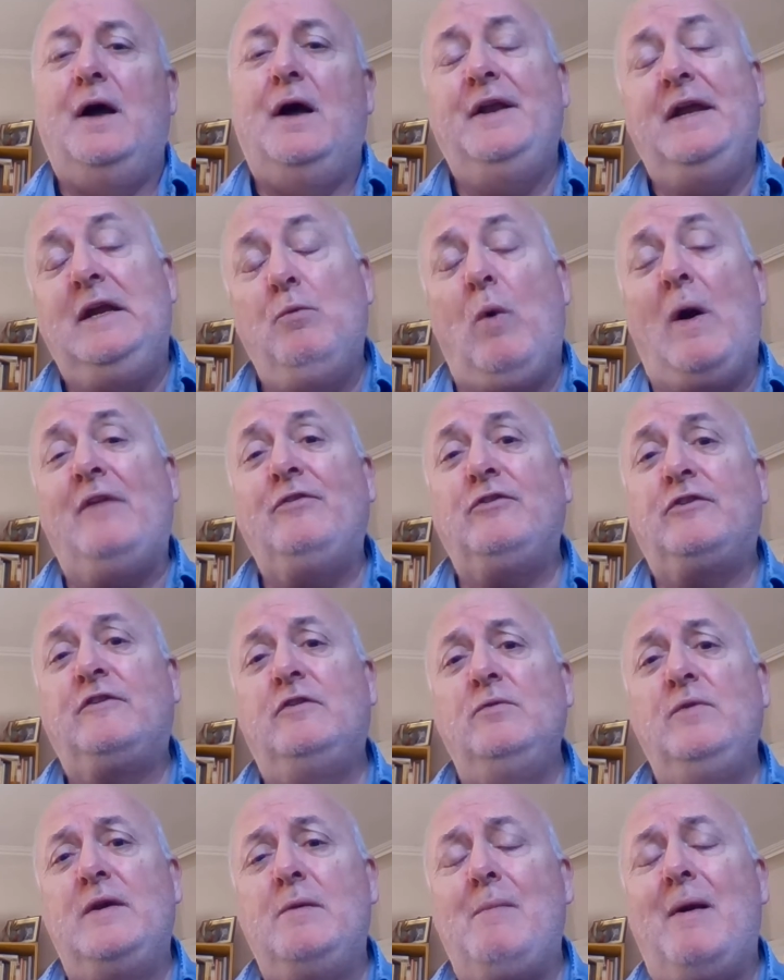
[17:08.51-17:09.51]
And he went
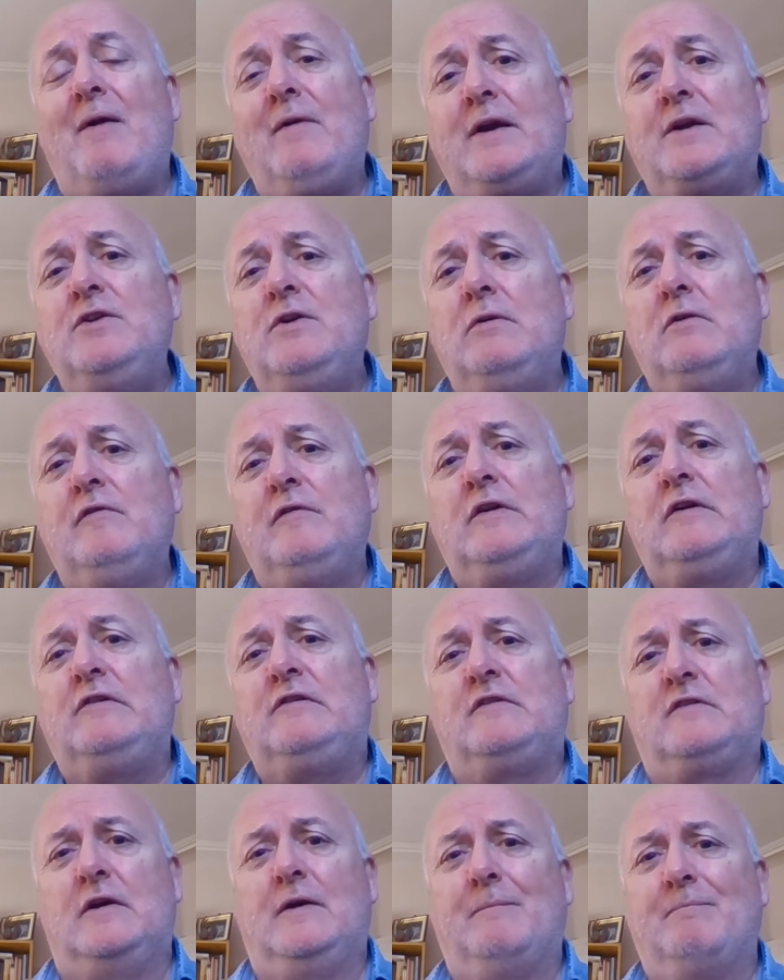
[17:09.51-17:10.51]
to the American
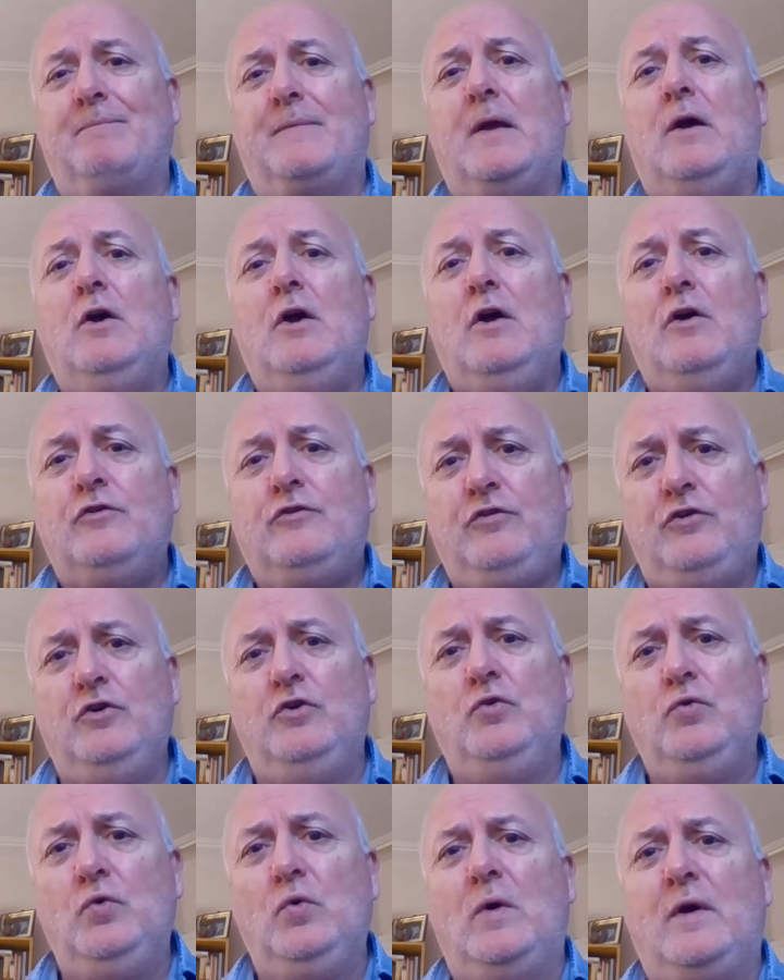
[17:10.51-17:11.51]
University
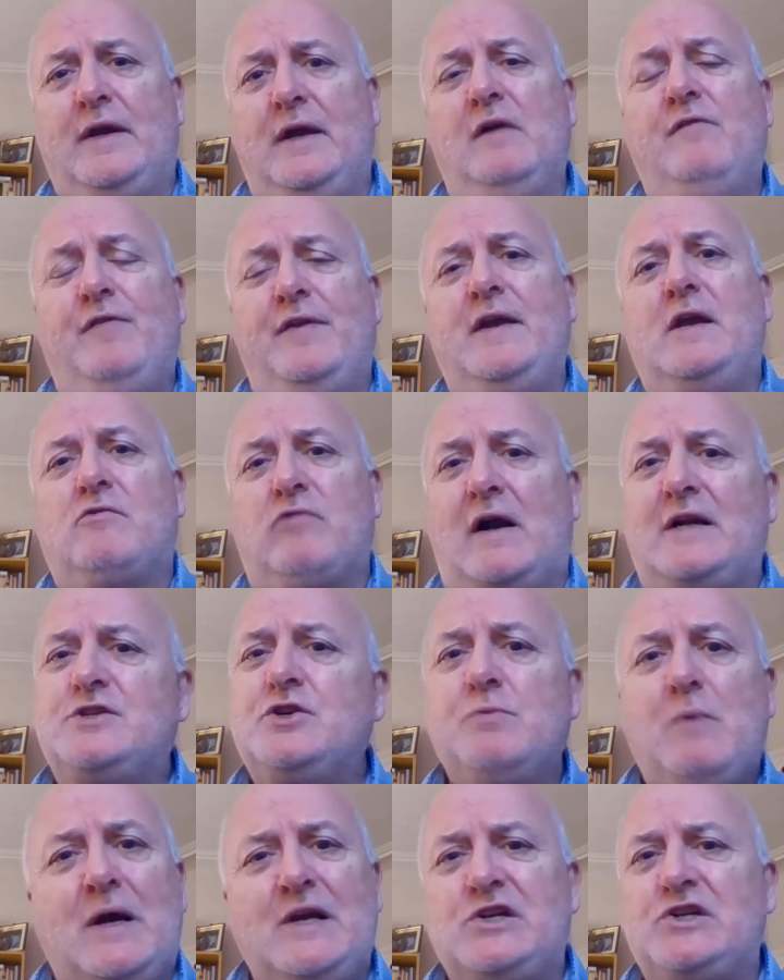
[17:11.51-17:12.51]
to give the
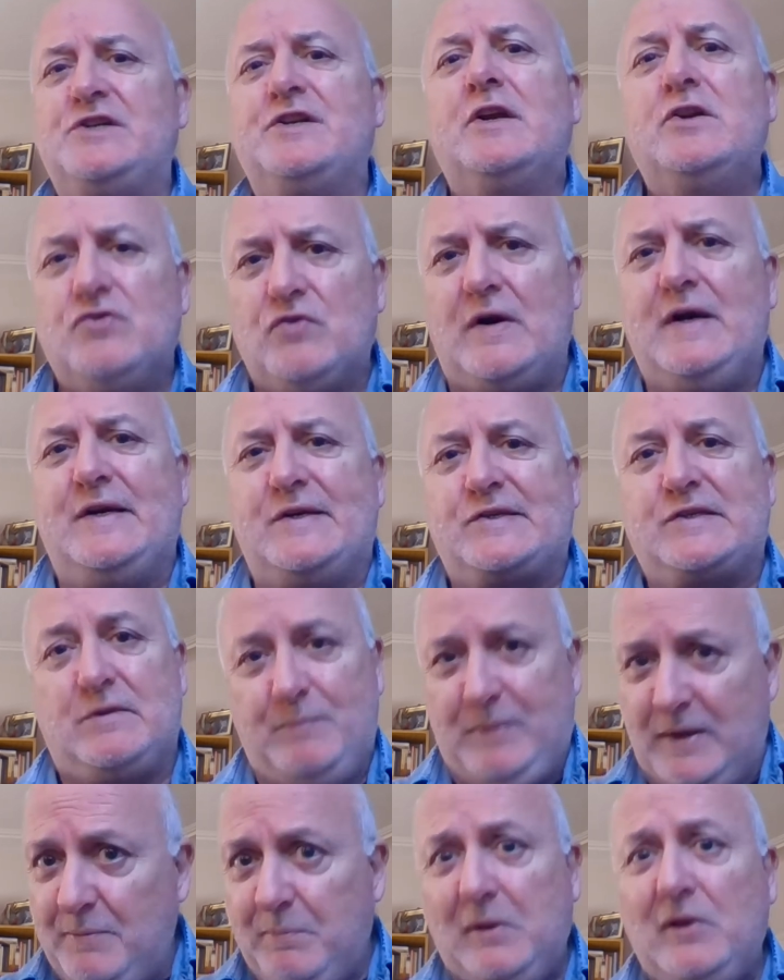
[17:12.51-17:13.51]
graduation address
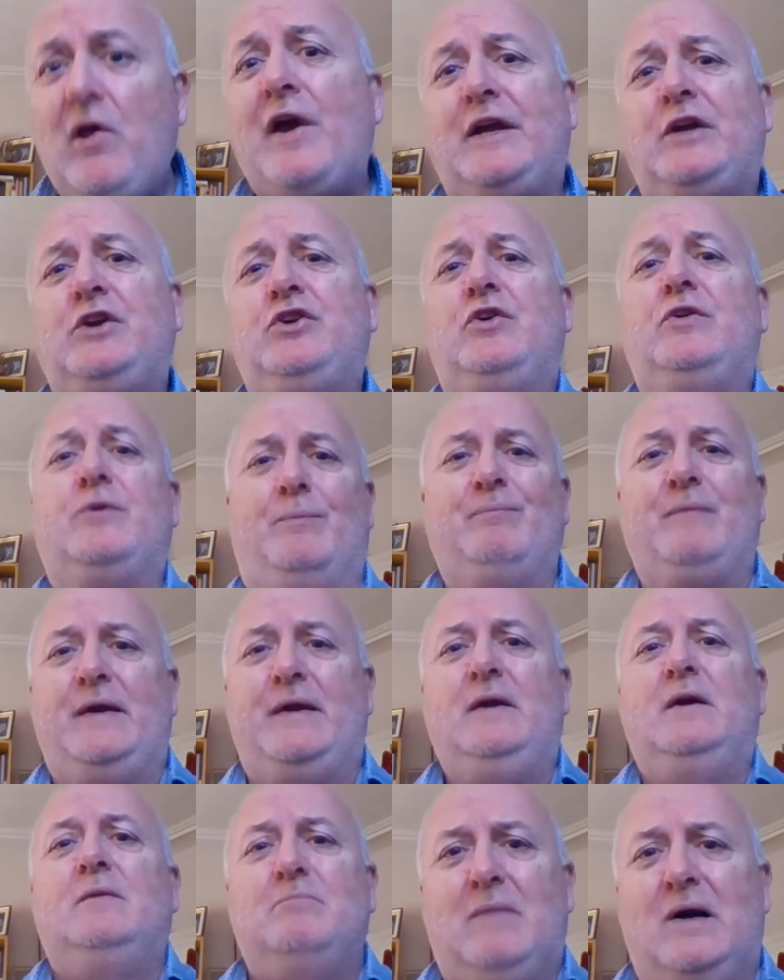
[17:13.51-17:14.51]
to people like you,
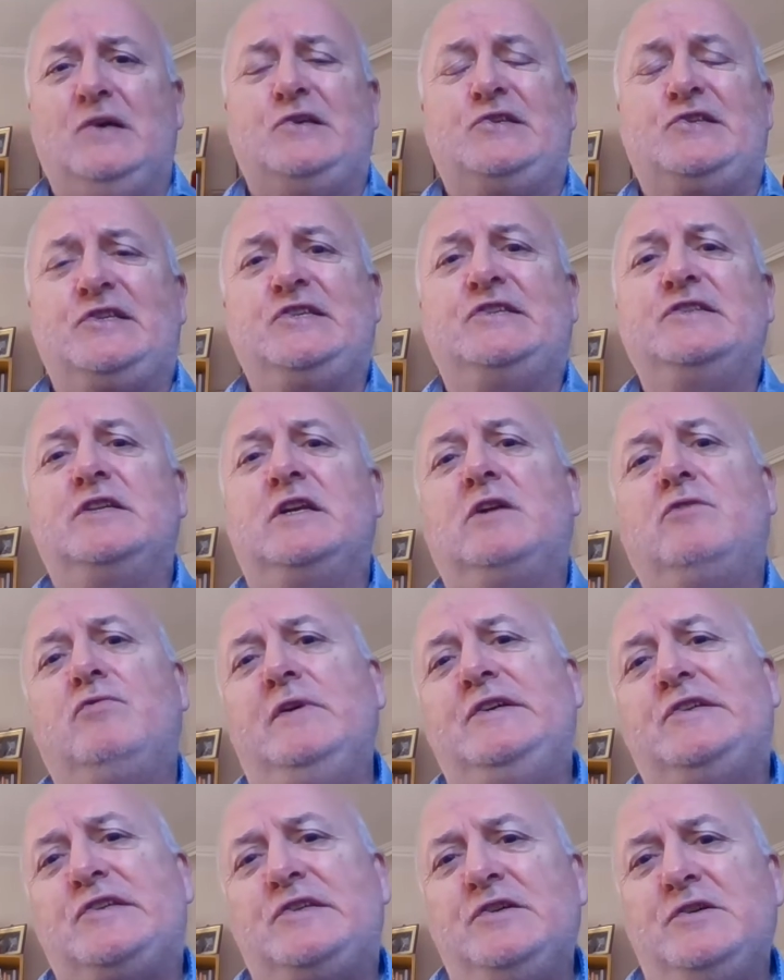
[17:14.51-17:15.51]
masters and
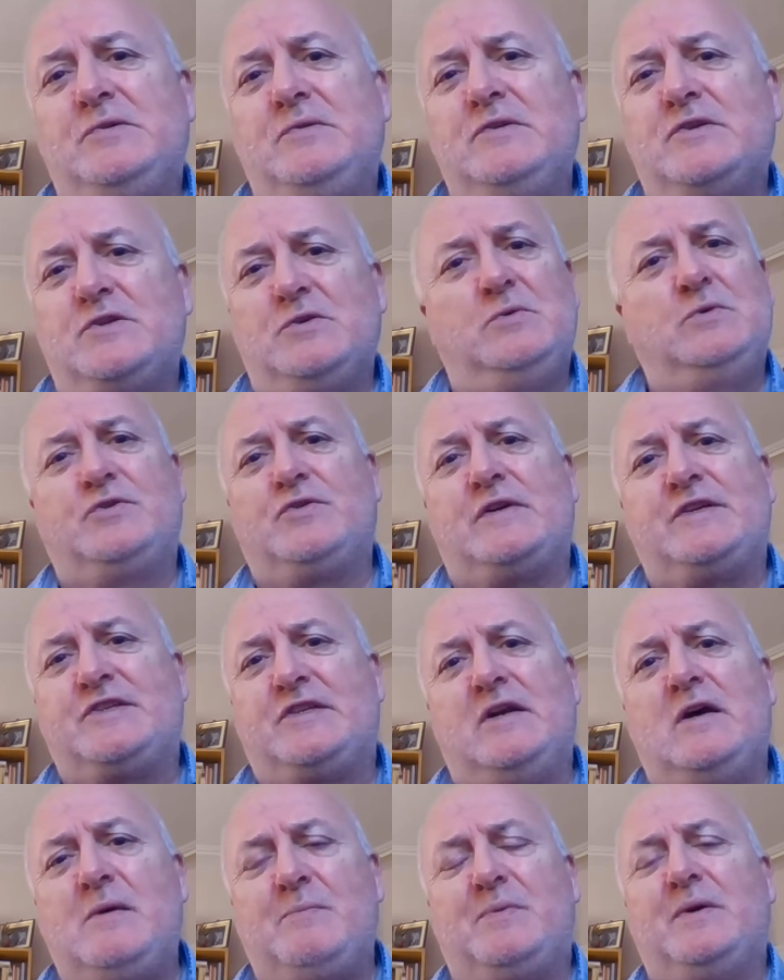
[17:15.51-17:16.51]
degree students, all
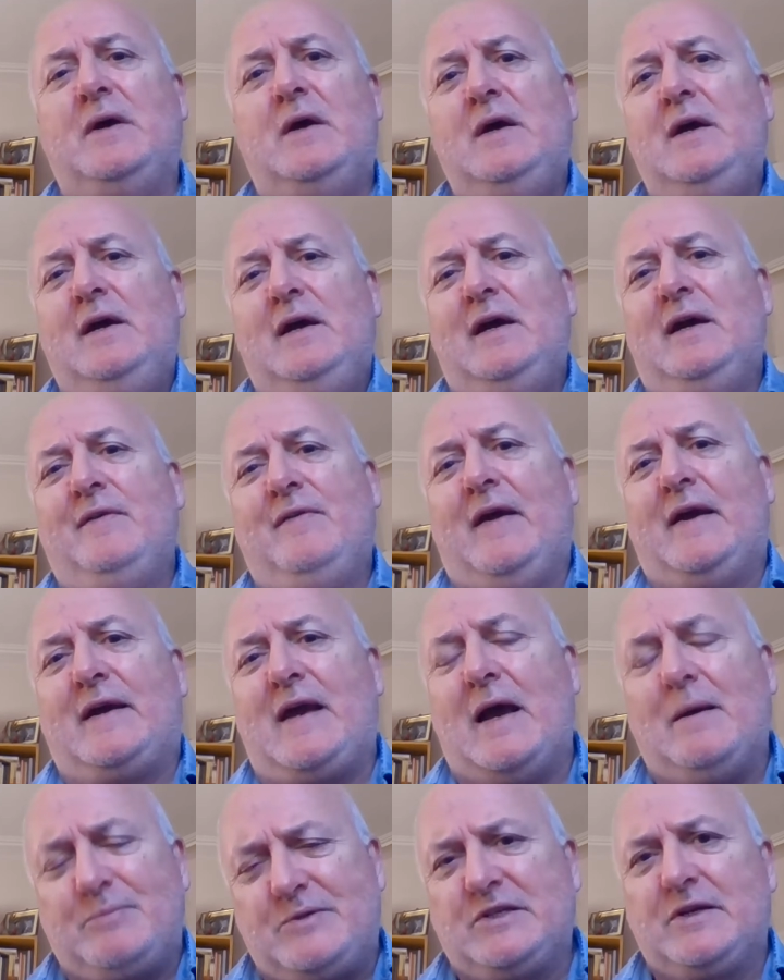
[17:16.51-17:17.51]
dressed up in their
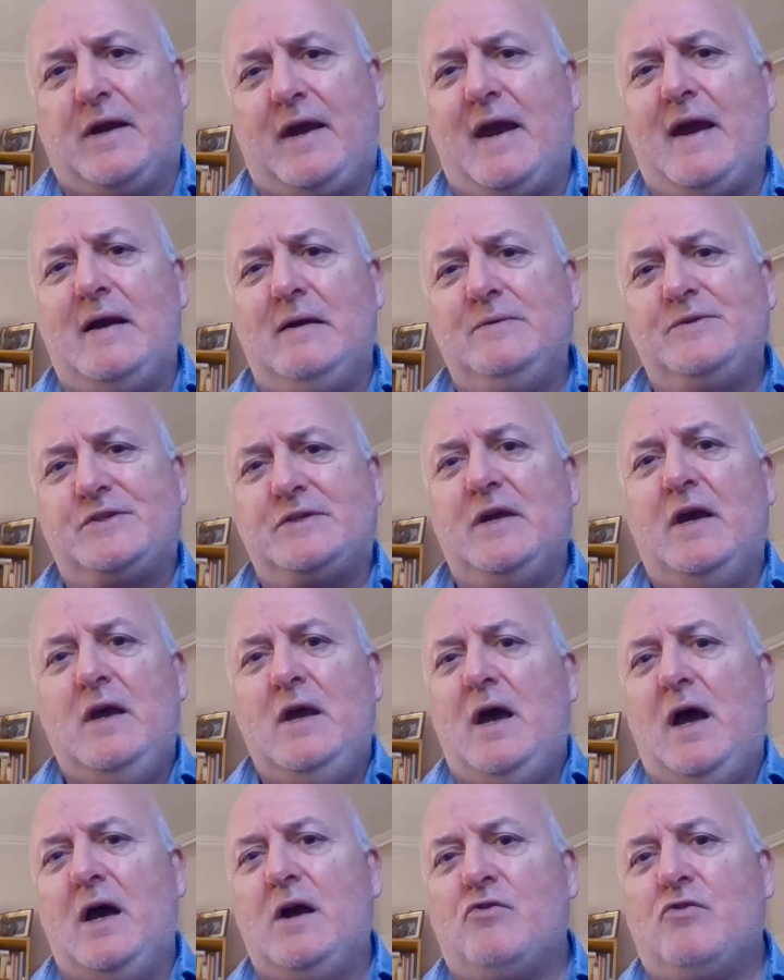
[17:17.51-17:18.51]
caps and gowns,
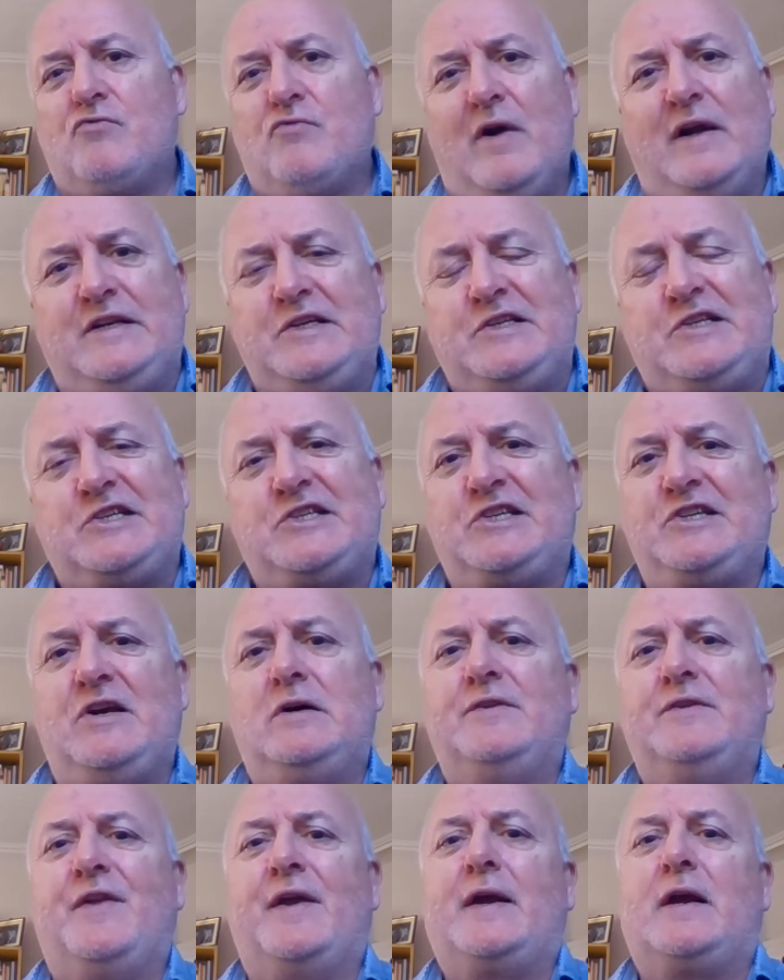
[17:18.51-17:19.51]
ready to
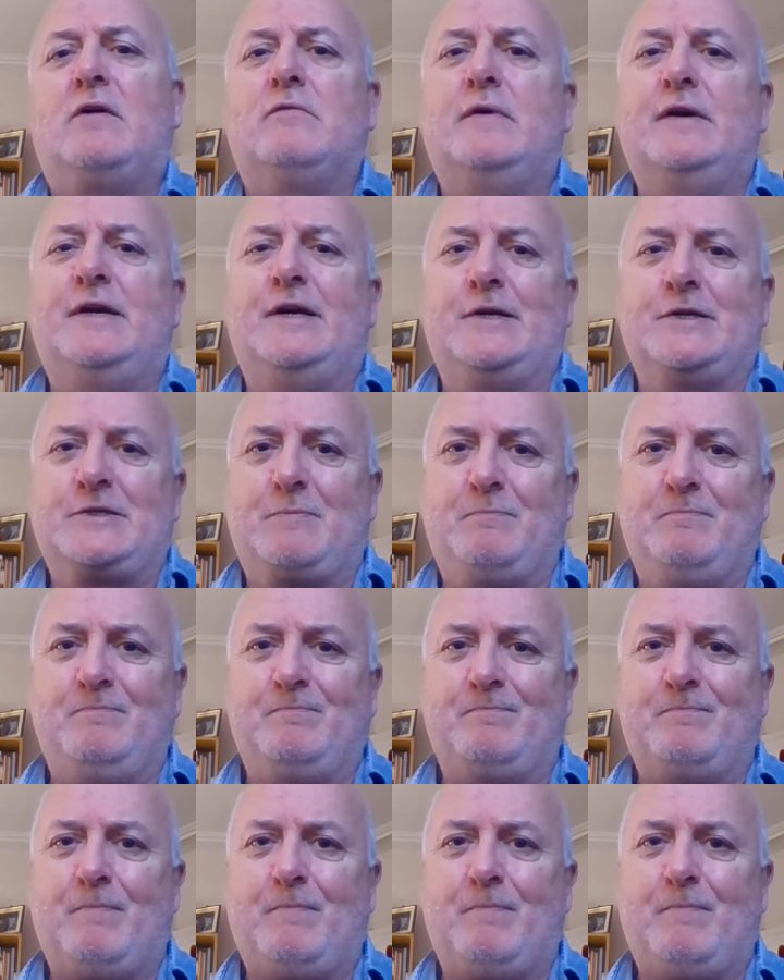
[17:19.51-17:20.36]
start their careers.